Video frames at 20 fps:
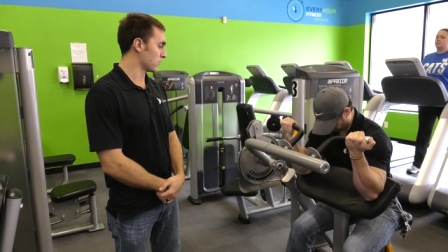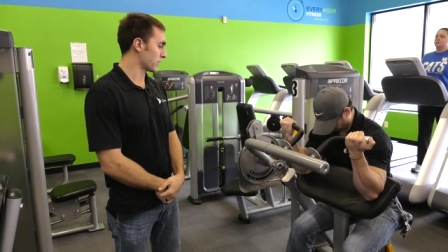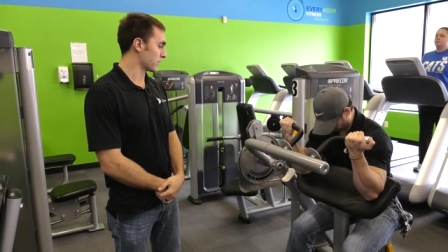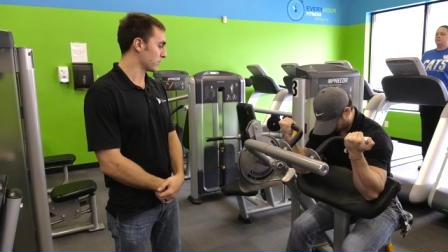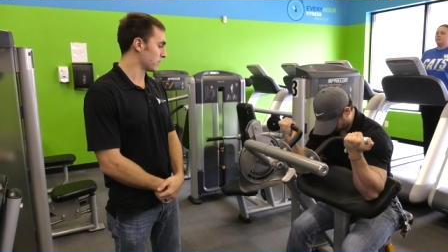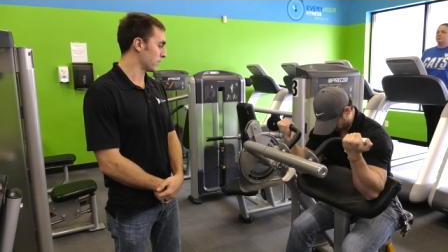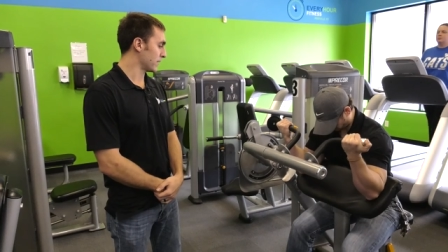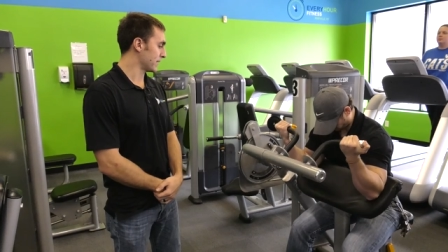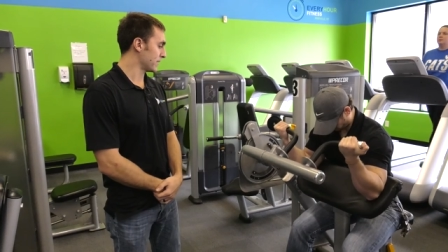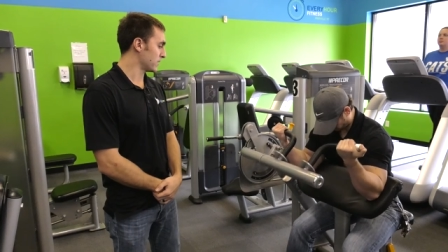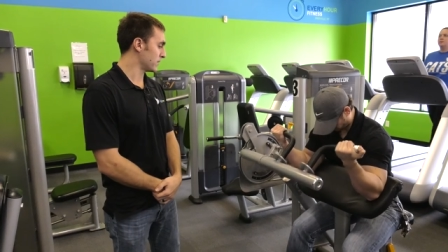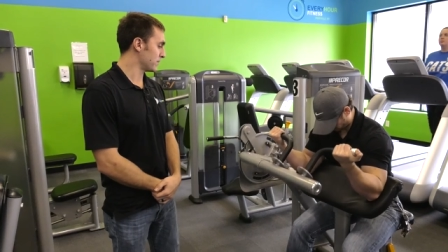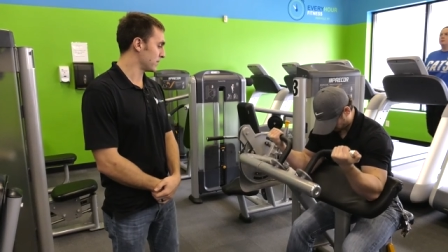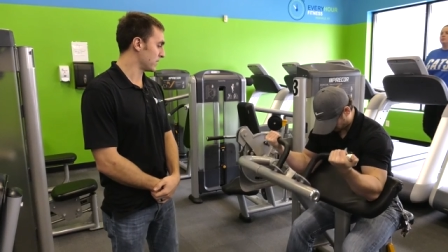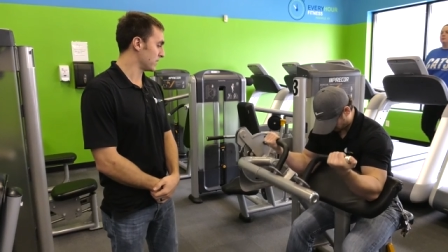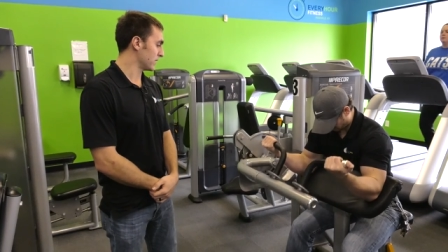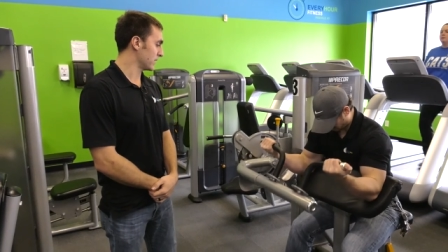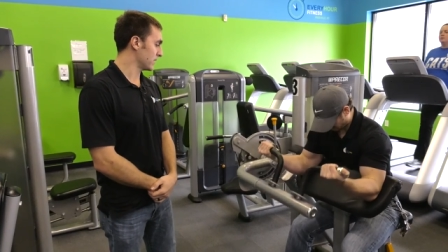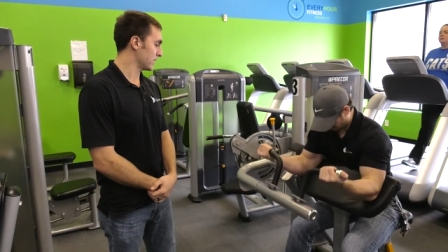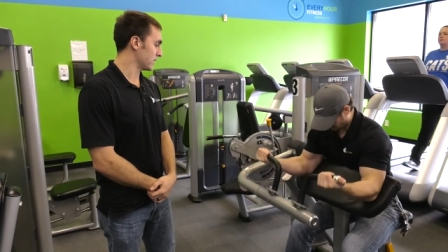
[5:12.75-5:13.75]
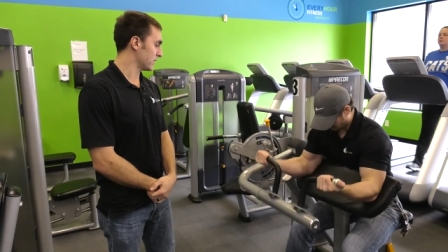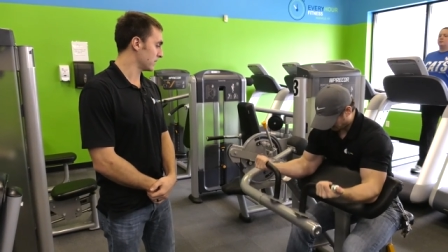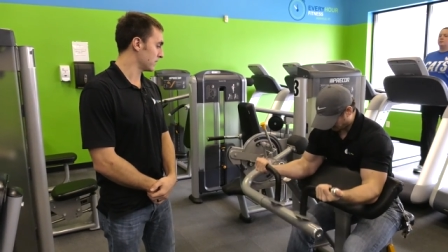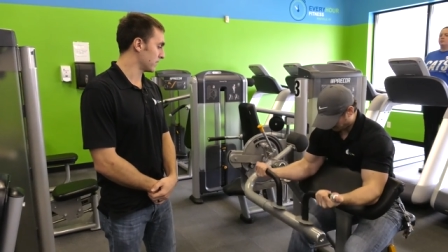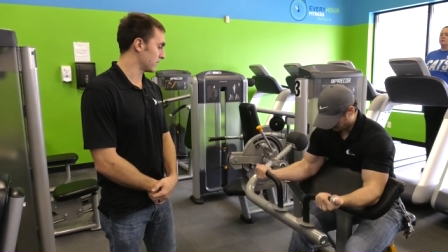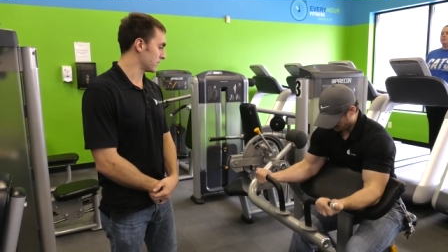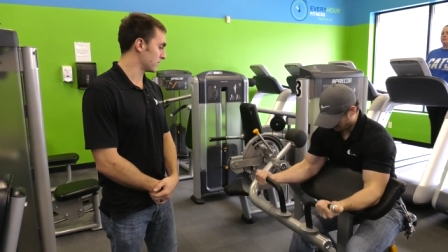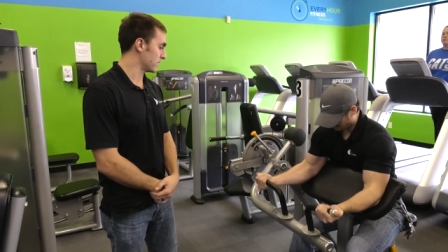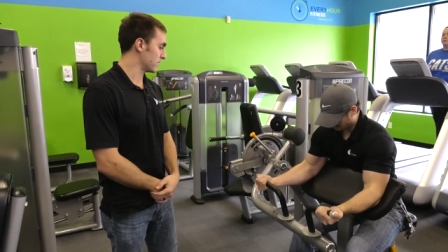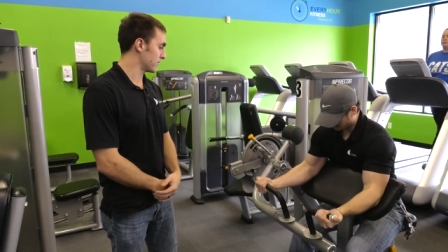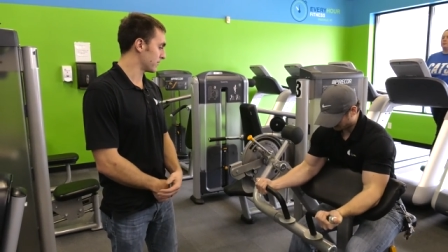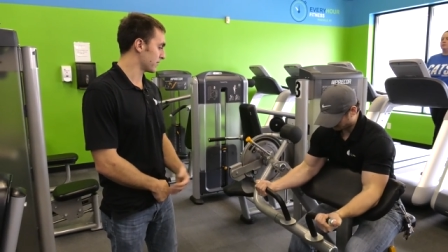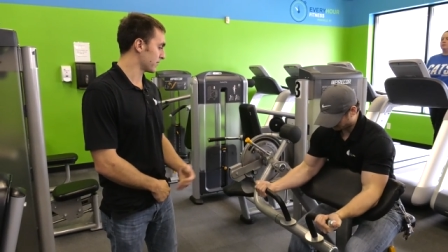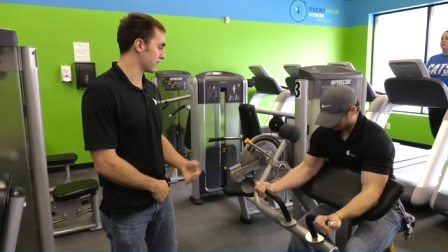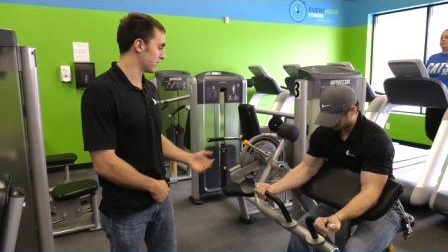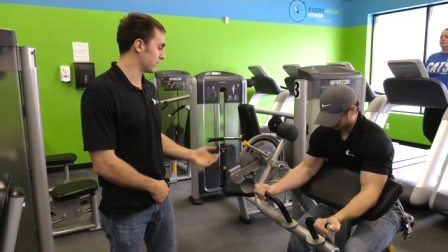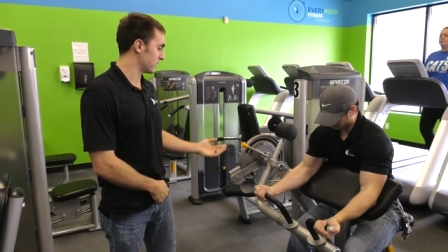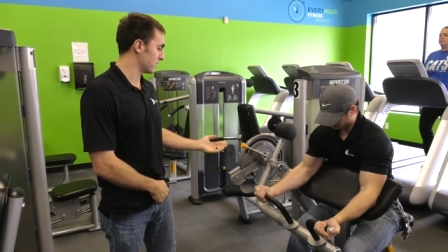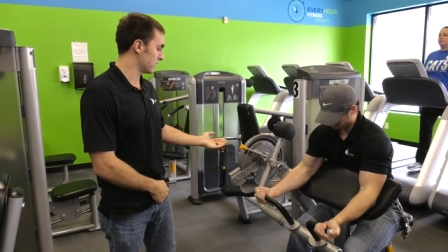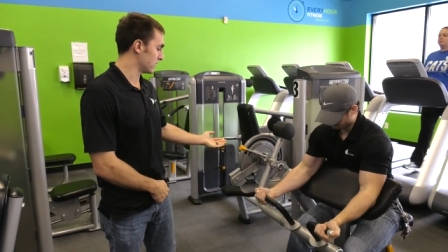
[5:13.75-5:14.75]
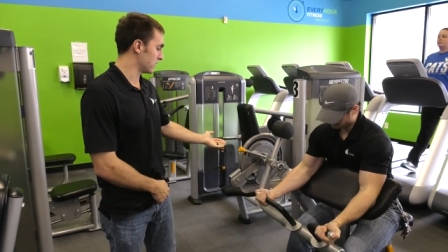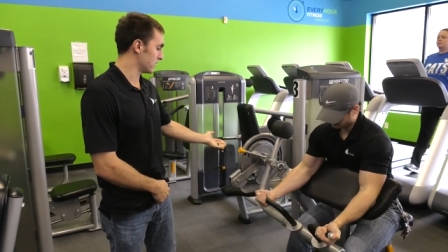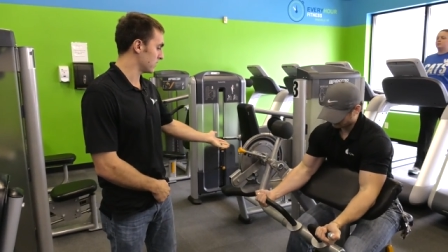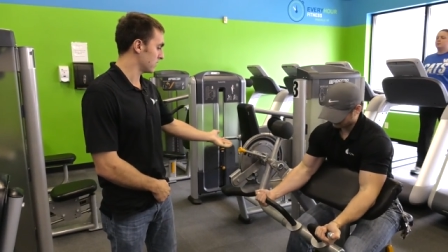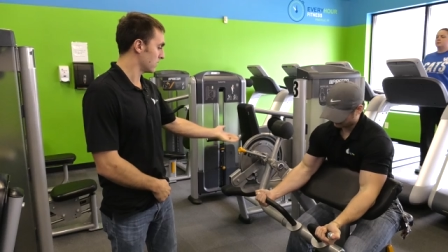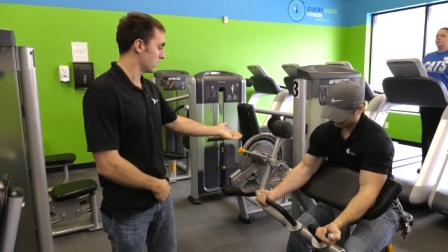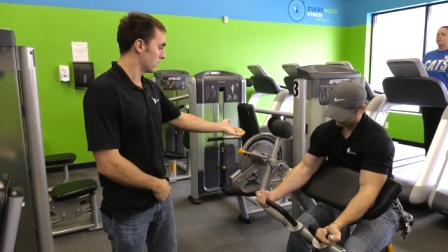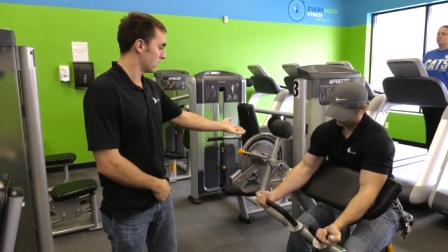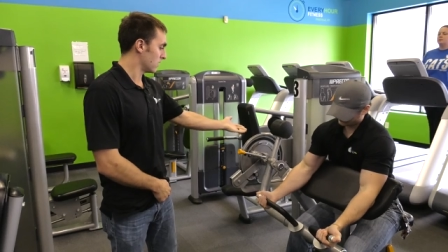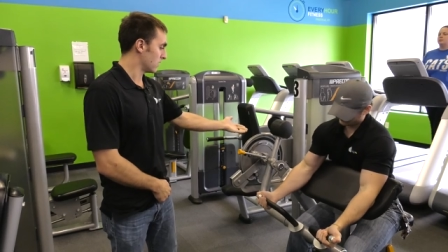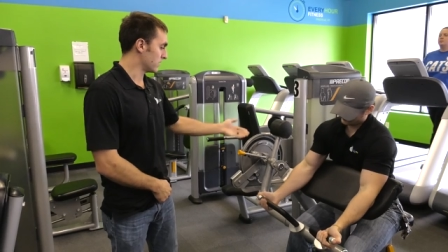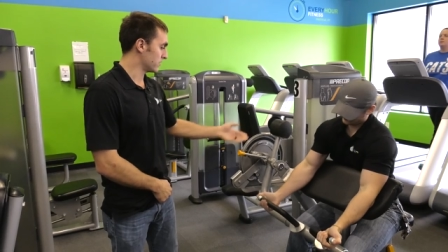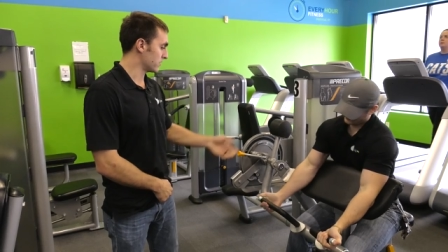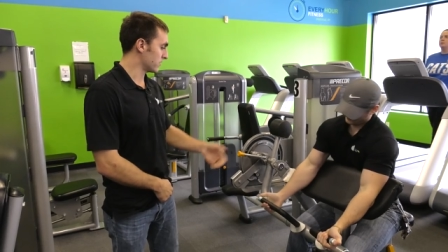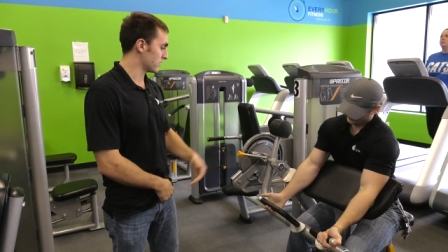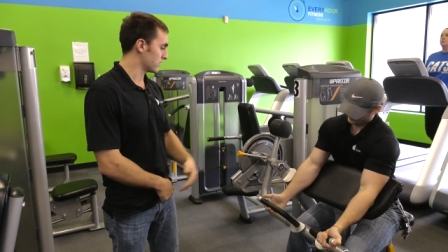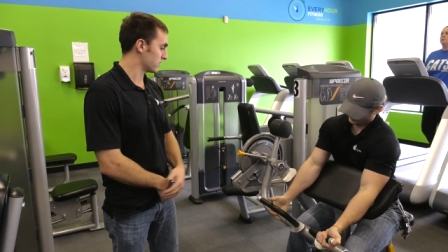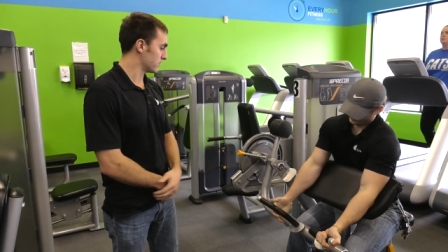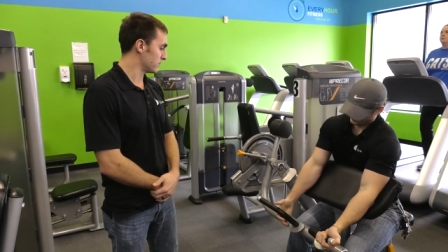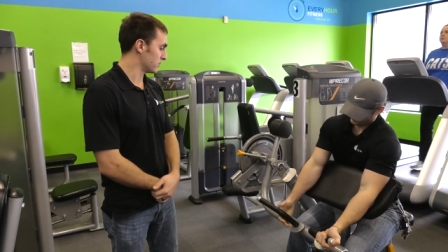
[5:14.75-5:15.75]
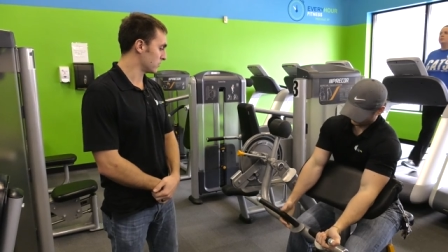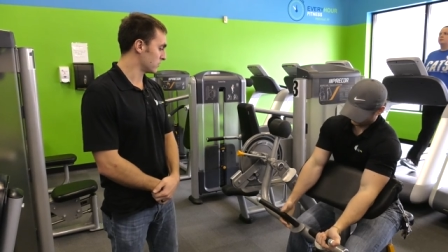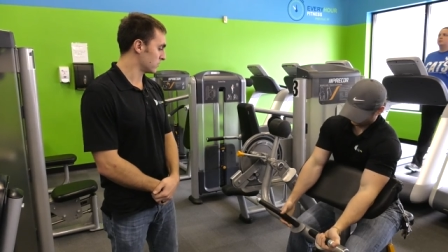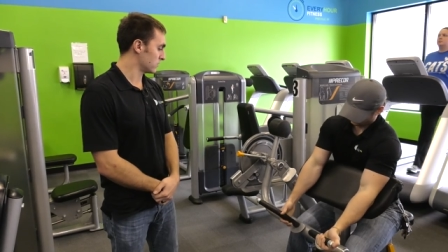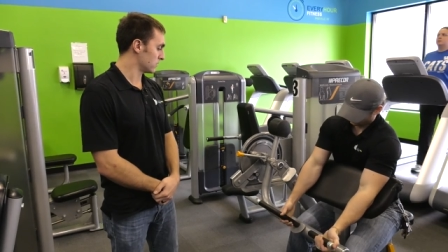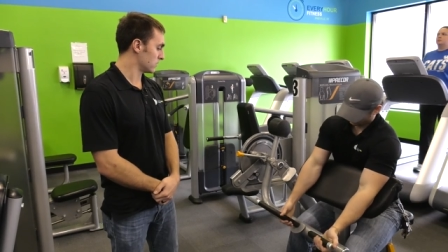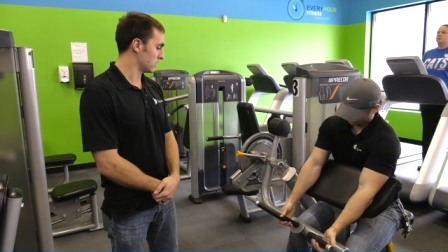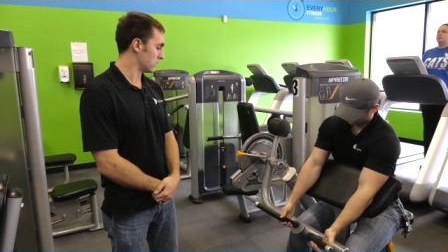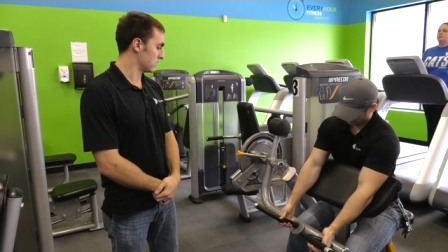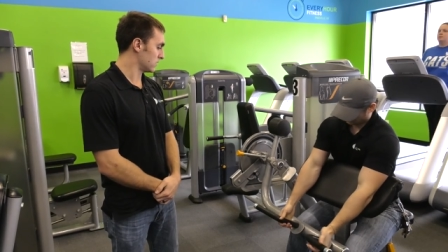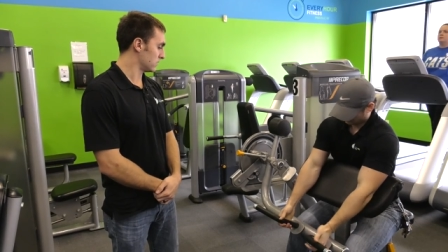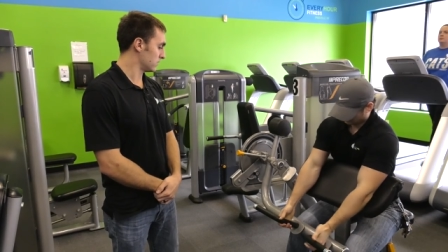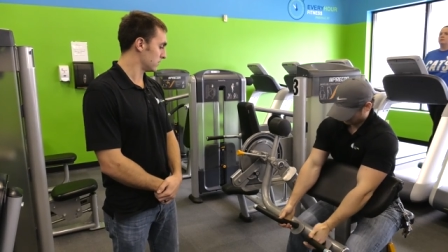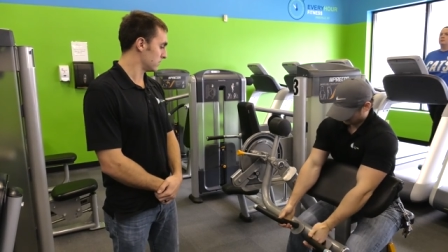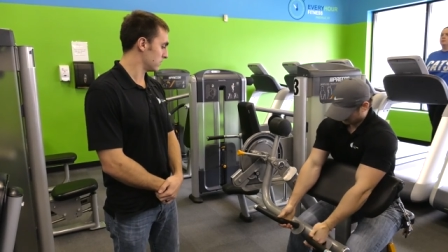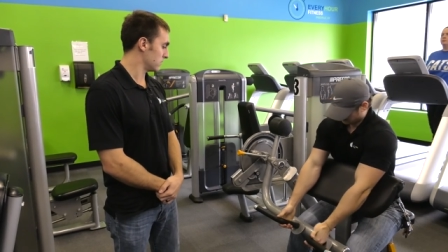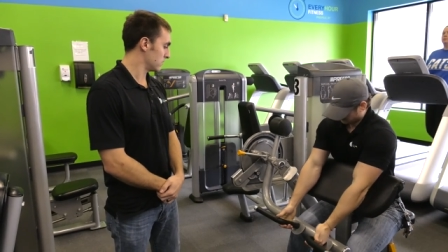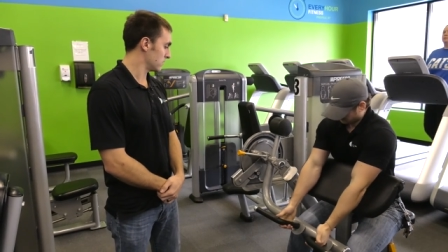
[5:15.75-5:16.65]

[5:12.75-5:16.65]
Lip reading: work your way up on it. There's different adjustable